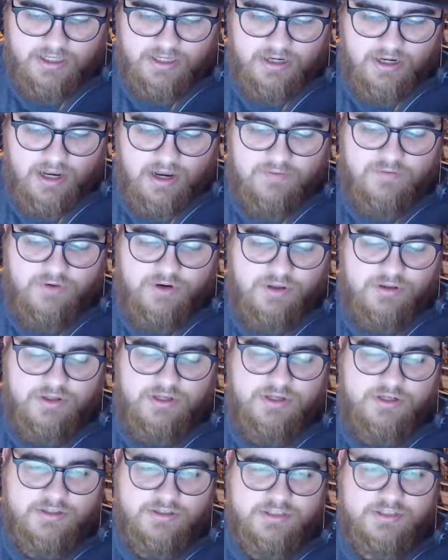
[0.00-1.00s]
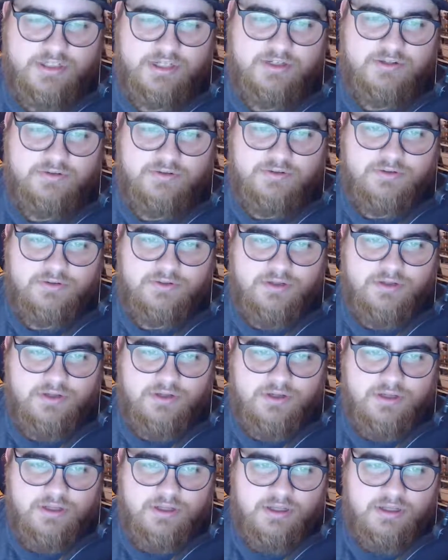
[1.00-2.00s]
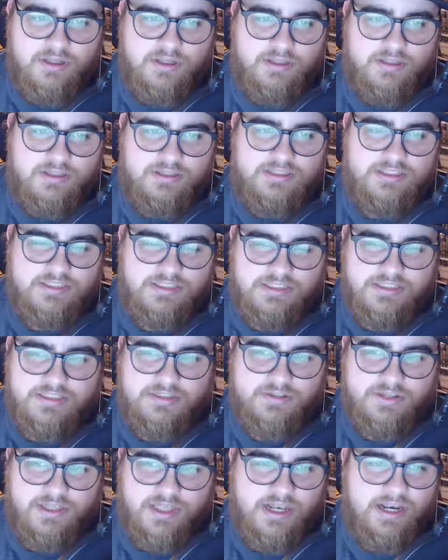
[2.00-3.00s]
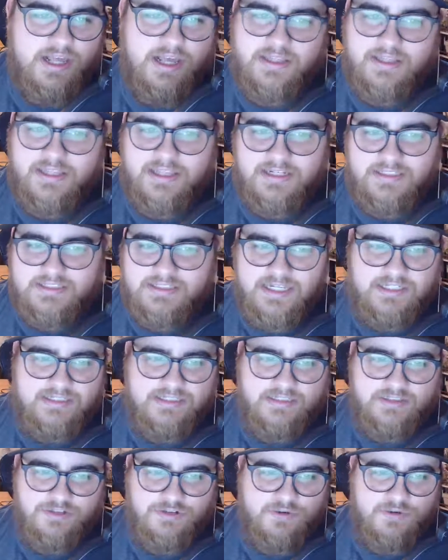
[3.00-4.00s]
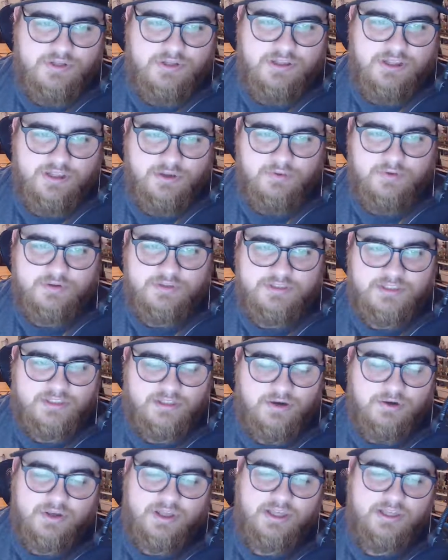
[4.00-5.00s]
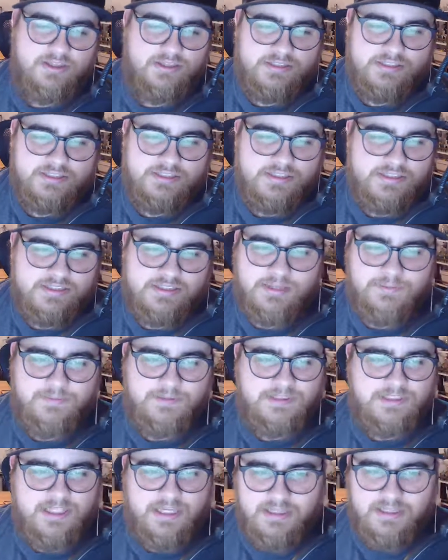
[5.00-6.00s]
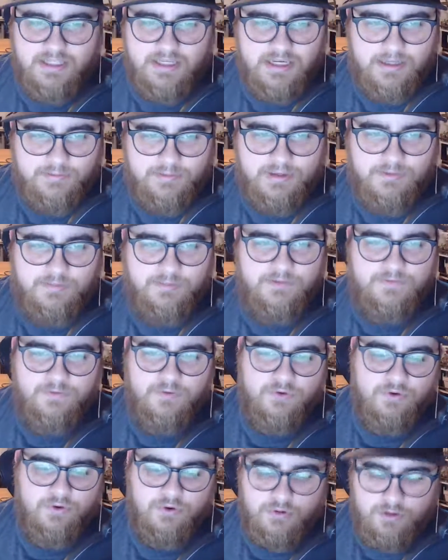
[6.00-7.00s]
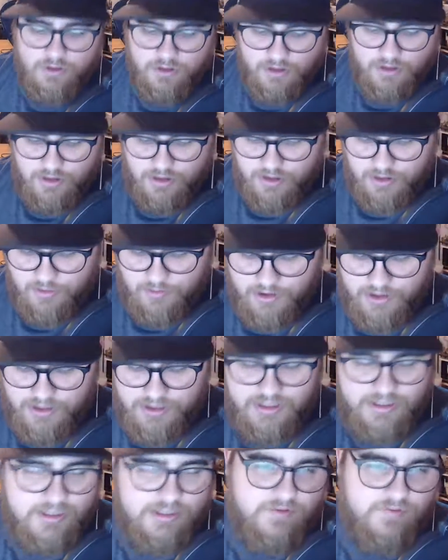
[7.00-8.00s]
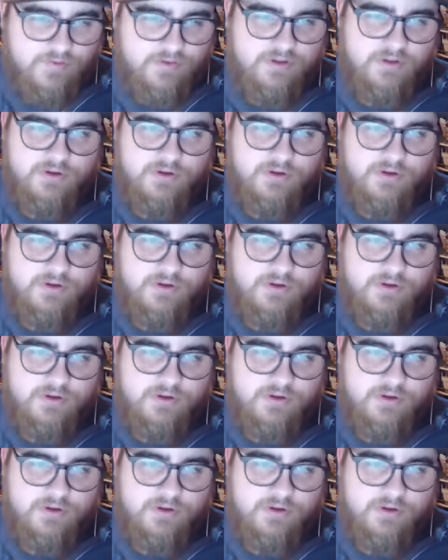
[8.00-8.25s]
an every other year cycle, this is still getting on that Assassin's Creed thing where it's like, okay, this is the same exact thing I played before, but in a different